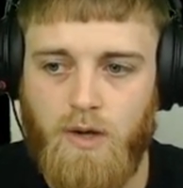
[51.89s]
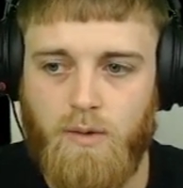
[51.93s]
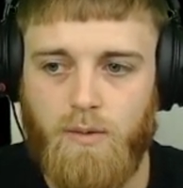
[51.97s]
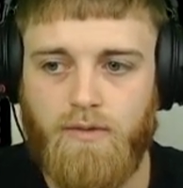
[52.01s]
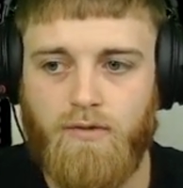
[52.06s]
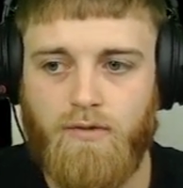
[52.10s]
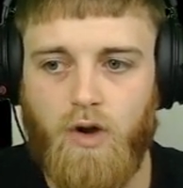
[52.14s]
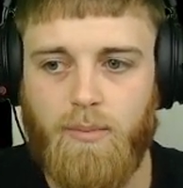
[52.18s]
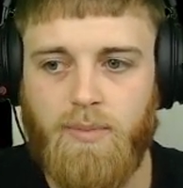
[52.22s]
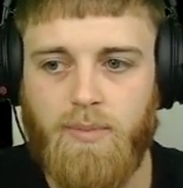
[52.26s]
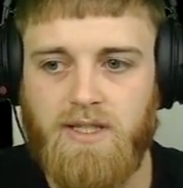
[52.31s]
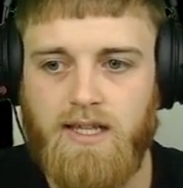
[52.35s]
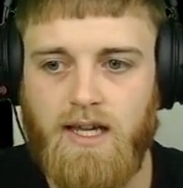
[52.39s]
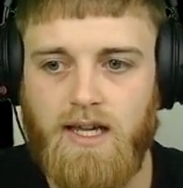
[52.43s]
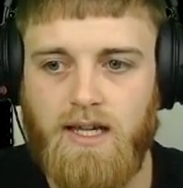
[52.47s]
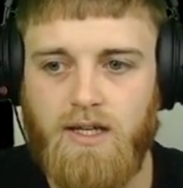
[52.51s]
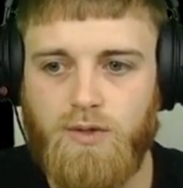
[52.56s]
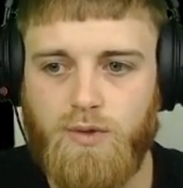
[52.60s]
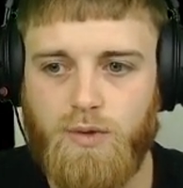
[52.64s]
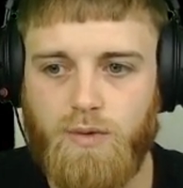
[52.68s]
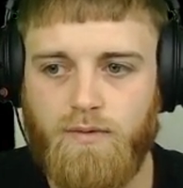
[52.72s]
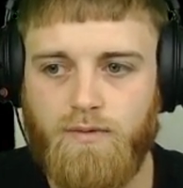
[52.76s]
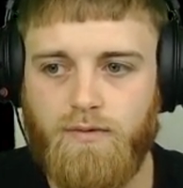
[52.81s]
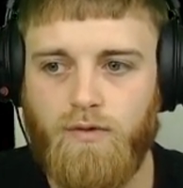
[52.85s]
We've got
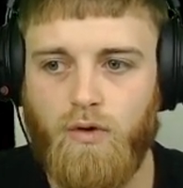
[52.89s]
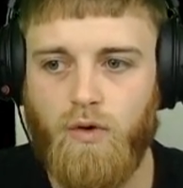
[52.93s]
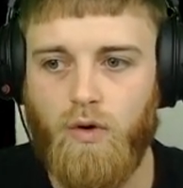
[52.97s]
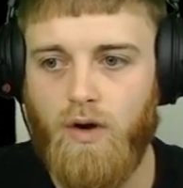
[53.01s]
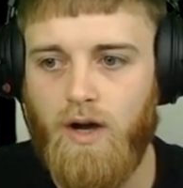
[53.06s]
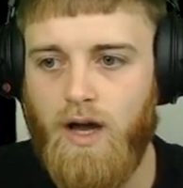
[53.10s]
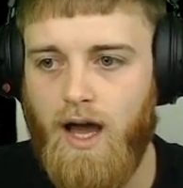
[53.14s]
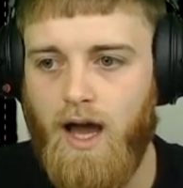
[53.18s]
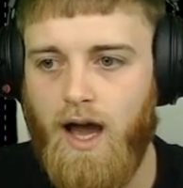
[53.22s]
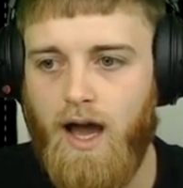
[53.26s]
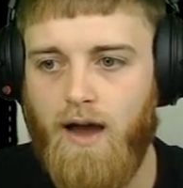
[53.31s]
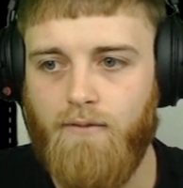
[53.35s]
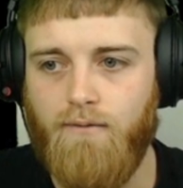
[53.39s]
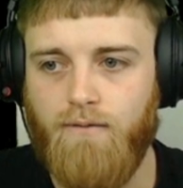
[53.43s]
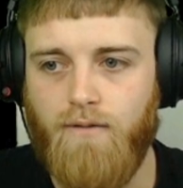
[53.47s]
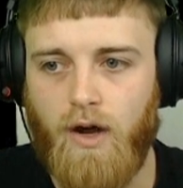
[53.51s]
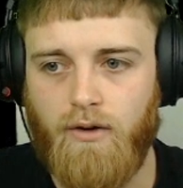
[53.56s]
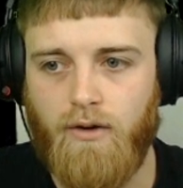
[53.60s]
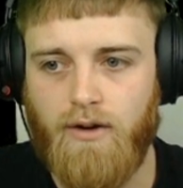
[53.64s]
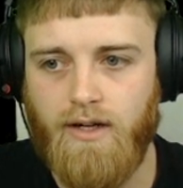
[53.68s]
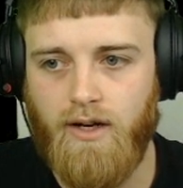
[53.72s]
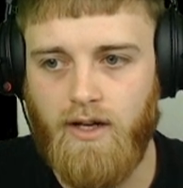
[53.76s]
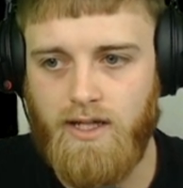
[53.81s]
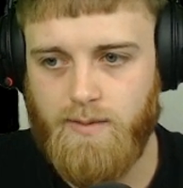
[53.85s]
potential for a
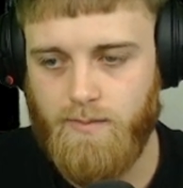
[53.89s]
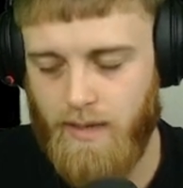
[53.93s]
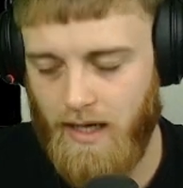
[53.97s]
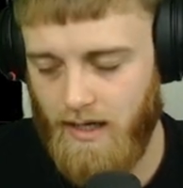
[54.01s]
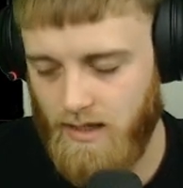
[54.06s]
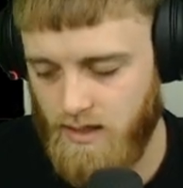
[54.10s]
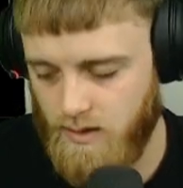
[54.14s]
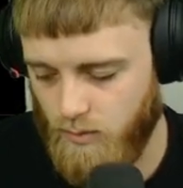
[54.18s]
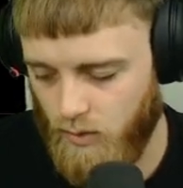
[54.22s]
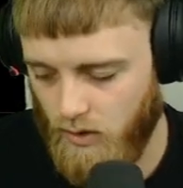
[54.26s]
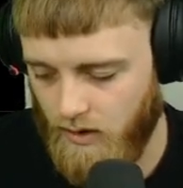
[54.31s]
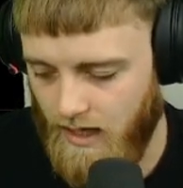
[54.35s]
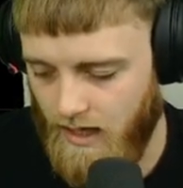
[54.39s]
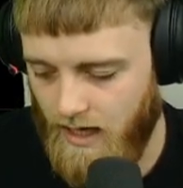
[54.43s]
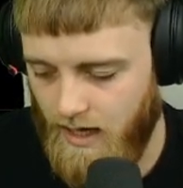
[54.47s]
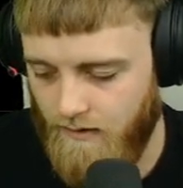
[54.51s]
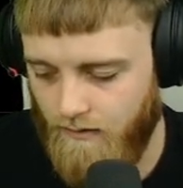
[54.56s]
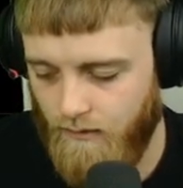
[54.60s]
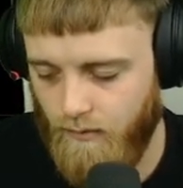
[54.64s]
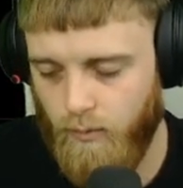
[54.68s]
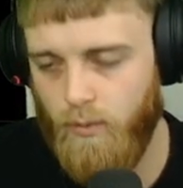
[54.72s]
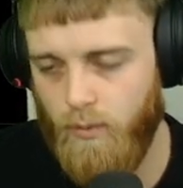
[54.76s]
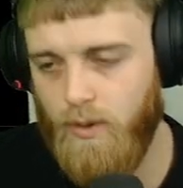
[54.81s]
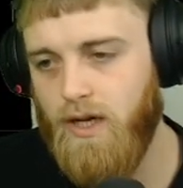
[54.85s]
very nice bounce point.
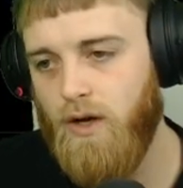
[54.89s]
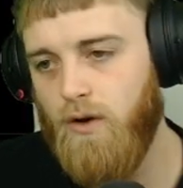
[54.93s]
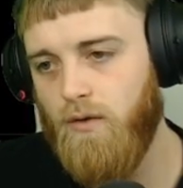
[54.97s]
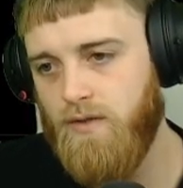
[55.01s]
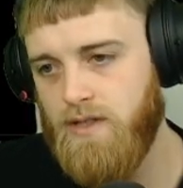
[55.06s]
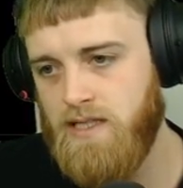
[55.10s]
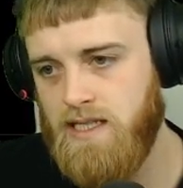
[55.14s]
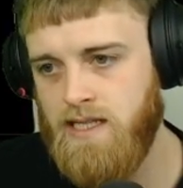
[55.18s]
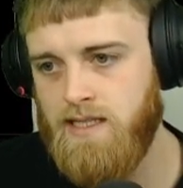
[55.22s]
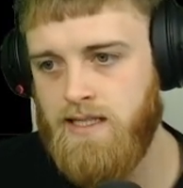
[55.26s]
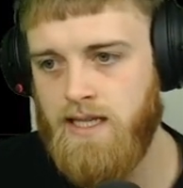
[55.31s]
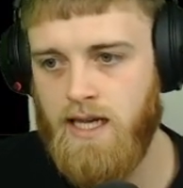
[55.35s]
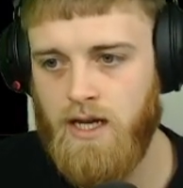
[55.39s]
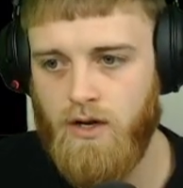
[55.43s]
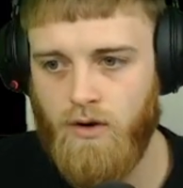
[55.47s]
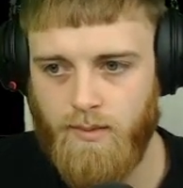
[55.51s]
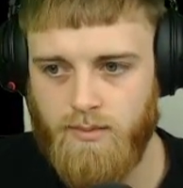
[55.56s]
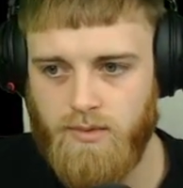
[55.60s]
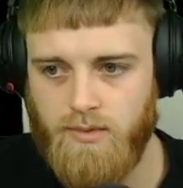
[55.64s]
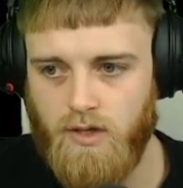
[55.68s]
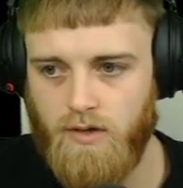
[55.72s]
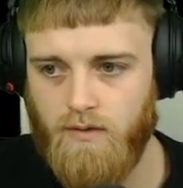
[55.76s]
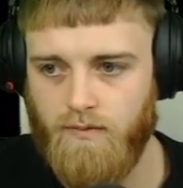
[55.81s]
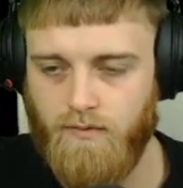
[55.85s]
If we obviously see
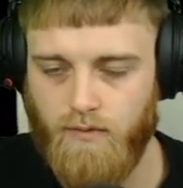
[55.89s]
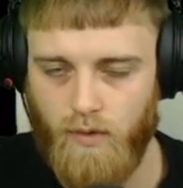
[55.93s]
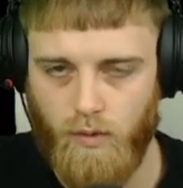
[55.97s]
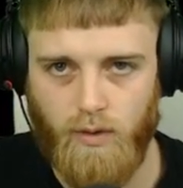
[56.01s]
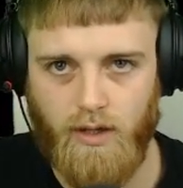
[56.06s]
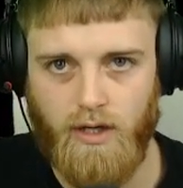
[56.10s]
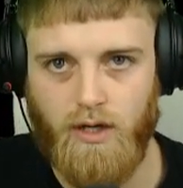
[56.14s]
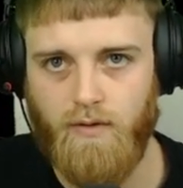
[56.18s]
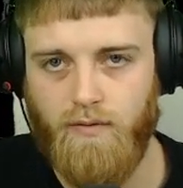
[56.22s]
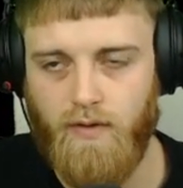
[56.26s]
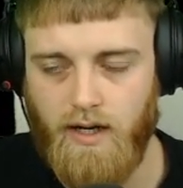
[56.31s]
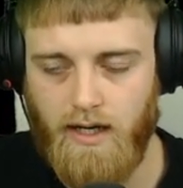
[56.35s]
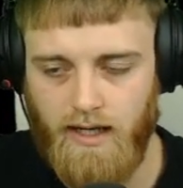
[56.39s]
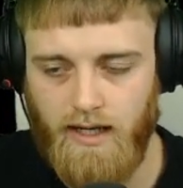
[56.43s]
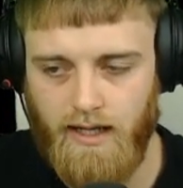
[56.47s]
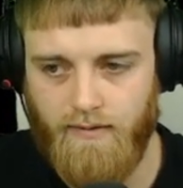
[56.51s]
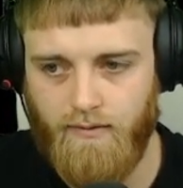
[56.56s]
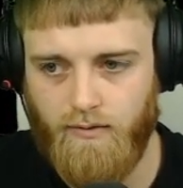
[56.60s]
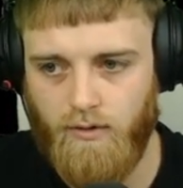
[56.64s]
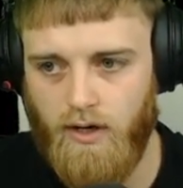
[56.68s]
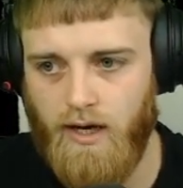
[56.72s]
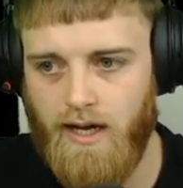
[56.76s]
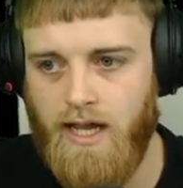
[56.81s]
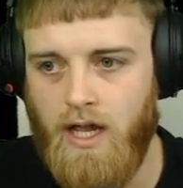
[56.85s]
crypto falling off a
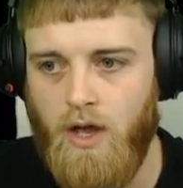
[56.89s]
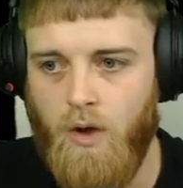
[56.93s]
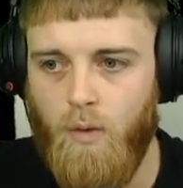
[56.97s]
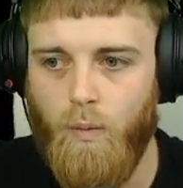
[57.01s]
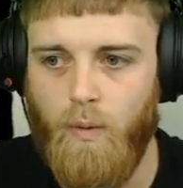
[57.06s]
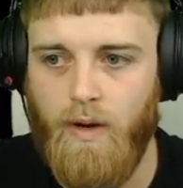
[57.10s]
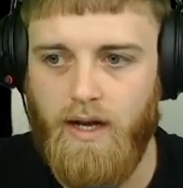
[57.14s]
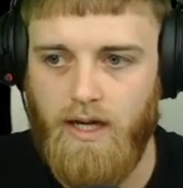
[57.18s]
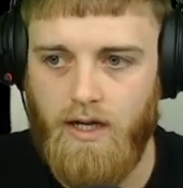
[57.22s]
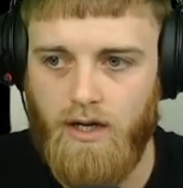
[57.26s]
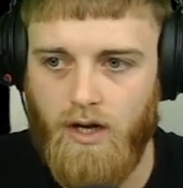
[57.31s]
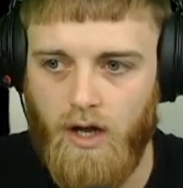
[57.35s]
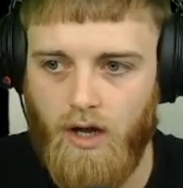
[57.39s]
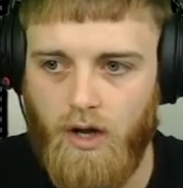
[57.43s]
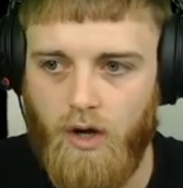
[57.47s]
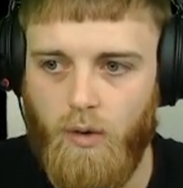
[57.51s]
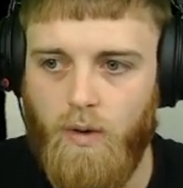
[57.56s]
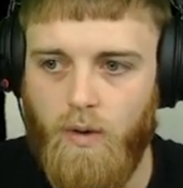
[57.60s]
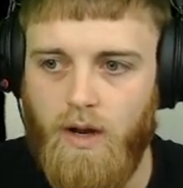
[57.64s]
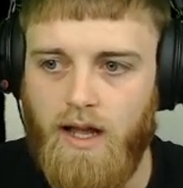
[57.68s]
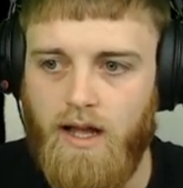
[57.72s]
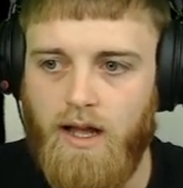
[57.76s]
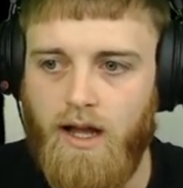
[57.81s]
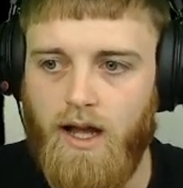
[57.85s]
cliff, right? We
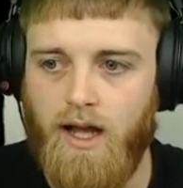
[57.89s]
know